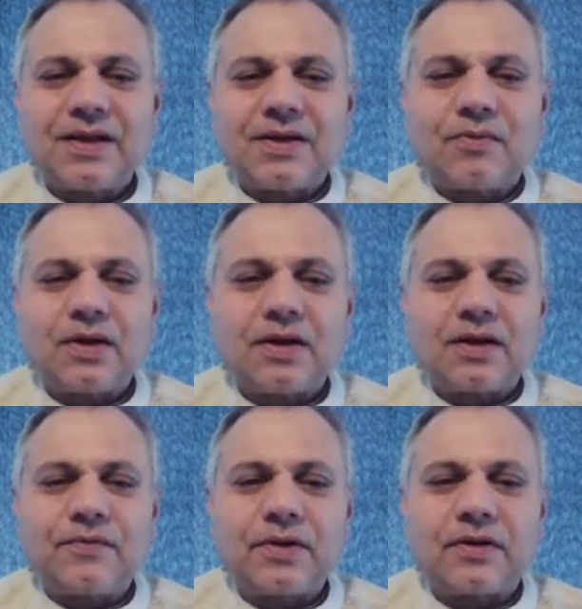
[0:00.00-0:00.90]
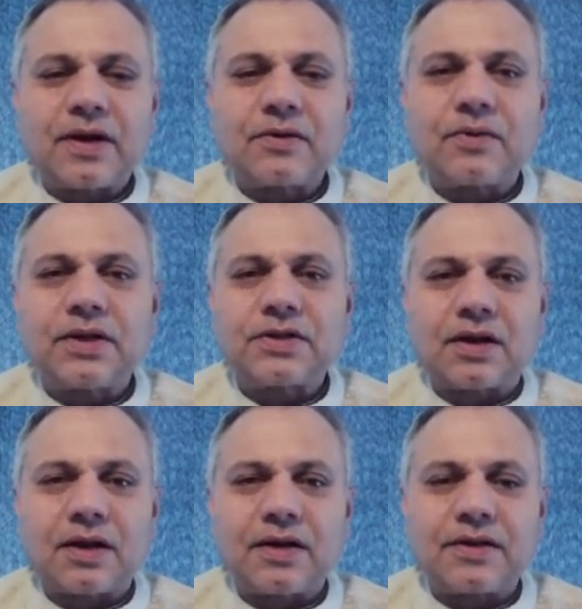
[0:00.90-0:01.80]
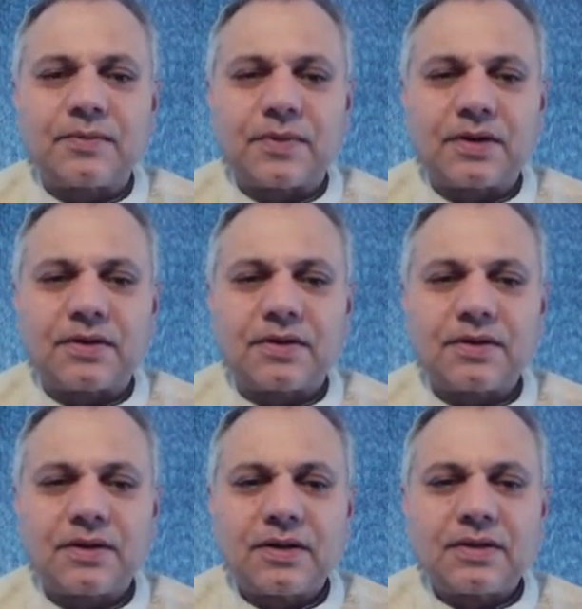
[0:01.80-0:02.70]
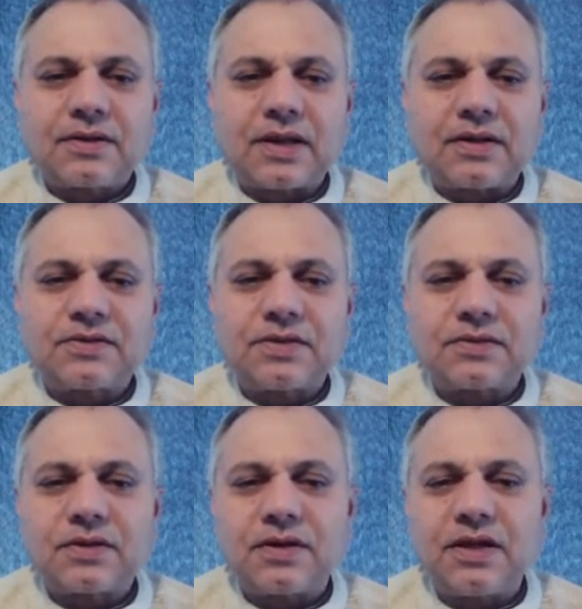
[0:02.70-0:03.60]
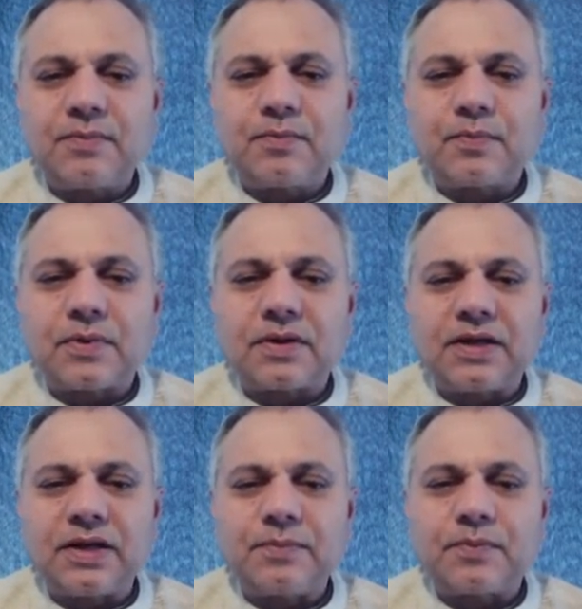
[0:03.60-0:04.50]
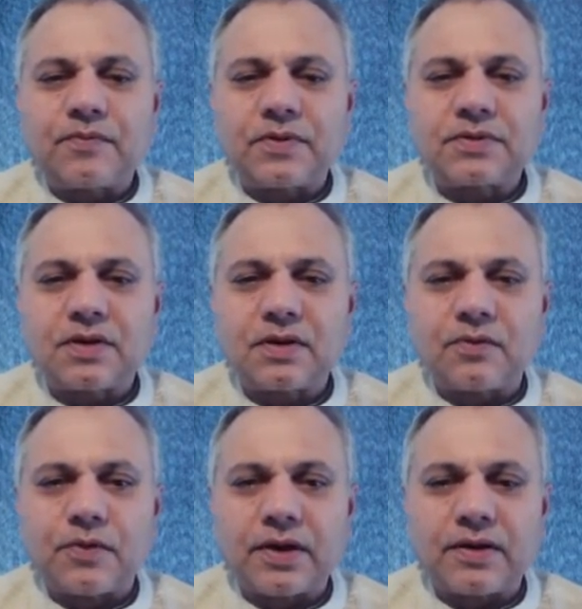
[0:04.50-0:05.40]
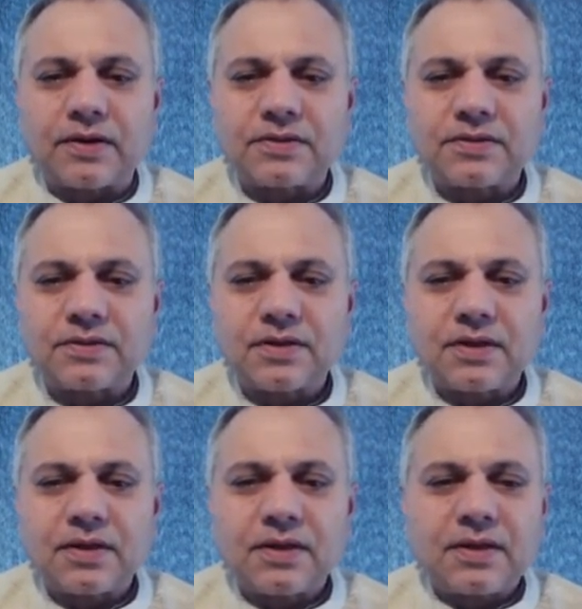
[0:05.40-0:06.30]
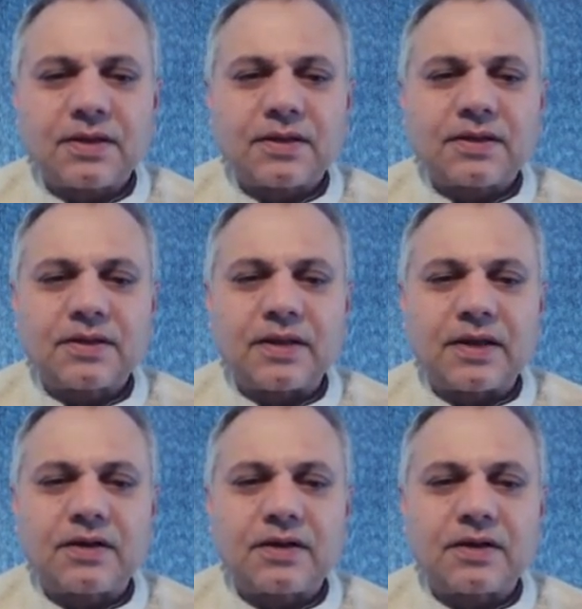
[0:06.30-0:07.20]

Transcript: Well, if you're trying to reach enlightenment, that is just a deep visceral awareness that